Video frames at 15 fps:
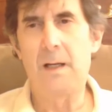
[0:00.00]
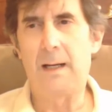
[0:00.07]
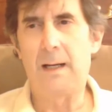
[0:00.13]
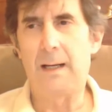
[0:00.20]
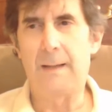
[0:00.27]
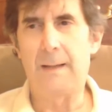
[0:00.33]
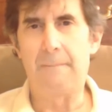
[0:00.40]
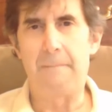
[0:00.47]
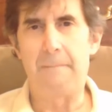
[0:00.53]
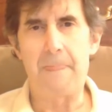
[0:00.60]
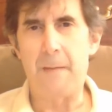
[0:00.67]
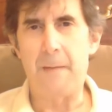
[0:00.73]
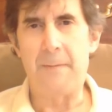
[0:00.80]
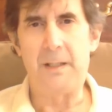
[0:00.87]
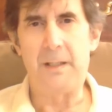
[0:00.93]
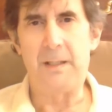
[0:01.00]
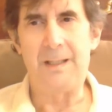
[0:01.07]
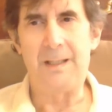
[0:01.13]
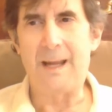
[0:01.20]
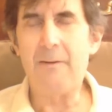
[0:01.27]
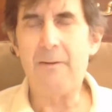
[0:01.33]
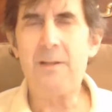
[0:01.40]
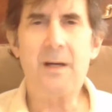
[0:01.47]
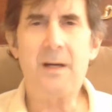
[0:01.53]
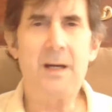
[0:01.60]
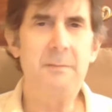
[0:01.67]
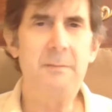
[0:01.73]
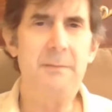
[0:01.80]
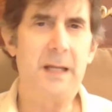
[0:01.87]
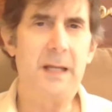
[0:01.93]
I mean, every
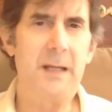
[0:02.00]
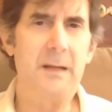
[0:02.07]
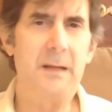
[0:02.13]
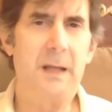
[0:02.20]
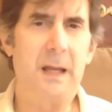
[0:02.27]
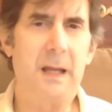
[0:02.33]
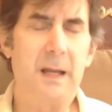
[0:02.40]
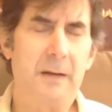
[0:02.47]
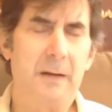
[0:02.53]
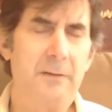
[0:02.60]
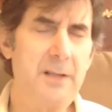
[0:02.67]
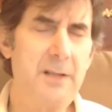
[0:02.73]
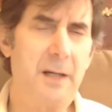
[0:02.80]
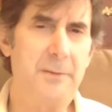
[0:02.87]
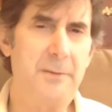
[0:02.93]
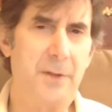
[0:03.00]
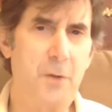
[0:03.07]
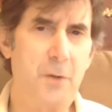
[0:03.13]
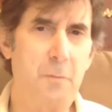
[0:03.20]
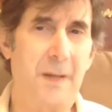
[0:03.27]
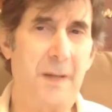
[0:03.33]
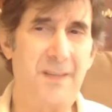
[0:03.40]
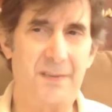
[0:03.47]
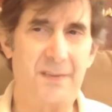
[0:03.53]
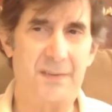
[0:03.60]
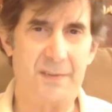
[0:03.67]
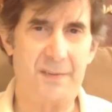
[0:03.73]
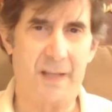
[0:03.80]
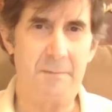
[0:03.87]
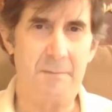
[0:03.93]
time Duke makes a
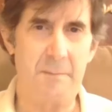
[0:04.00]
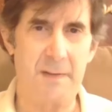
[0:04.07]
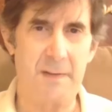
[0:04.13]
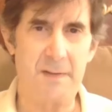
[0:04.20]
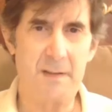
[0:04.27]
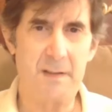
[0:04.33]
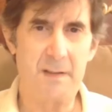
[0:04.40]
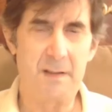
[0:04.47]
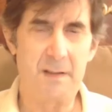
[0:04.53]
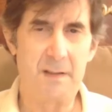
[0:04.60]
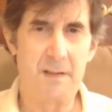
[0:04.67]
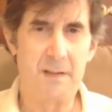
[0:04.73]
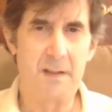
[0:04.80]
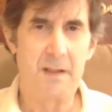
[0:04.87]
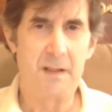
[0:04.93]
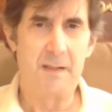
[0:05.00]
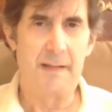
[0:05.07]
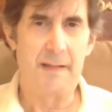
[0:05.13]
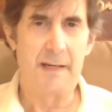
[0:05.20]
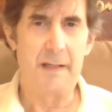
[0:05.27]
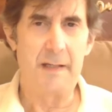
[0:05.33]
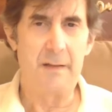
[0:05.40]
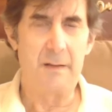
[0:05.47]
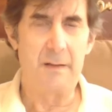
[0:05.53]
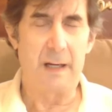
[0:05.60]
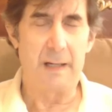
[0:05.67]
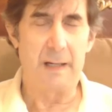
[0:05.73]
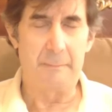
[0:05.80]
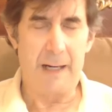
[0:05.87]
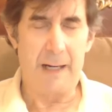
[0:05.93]
statement, in
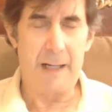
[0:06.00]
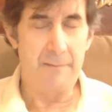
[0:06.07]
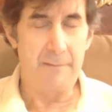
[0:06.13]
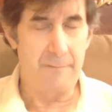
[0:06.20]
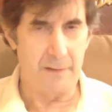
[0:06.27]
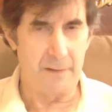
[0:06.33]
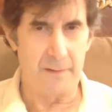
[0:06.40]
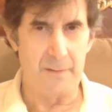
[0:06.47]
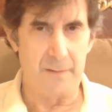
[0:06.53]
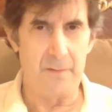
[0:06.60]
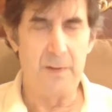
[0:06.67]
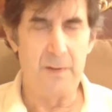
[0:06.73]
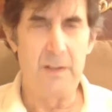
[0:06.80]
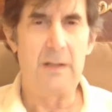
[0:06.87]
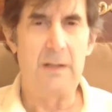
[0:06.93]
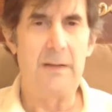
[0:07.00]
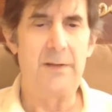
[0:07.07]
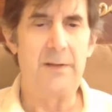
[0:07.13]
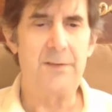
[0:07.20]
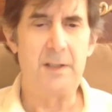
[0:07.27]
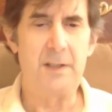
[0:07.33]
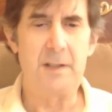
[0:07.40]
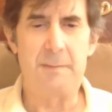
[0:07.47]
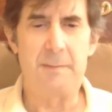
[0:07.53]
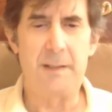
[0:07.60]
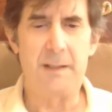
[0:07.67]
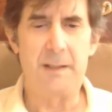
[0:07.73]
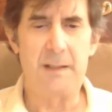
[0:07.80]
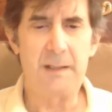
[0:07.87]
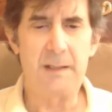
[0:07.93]
my view, there's going to
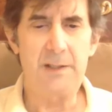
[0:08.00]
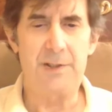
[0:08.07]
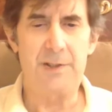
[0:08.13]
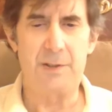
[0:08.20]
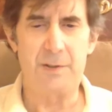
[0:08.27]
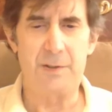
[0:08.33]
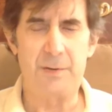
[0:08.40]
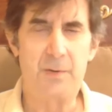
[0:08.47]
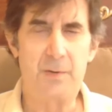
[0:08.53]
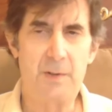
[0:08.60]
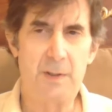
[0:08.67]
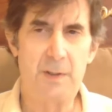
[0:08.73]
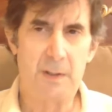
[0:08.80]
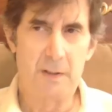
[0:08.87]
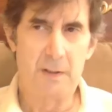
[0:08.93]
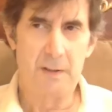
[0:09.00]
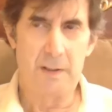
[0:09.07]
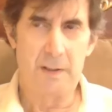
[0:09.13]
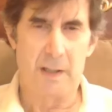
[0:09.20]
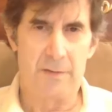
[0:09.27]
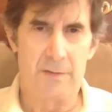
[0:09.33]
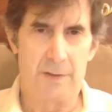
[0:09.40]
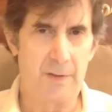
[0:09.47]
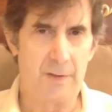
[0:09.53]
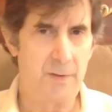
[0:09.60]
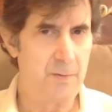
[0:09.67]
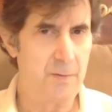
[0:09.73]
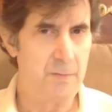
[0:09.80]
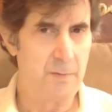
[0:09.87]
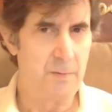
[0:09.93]
be the issue, you know,
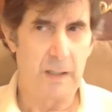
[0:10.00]
to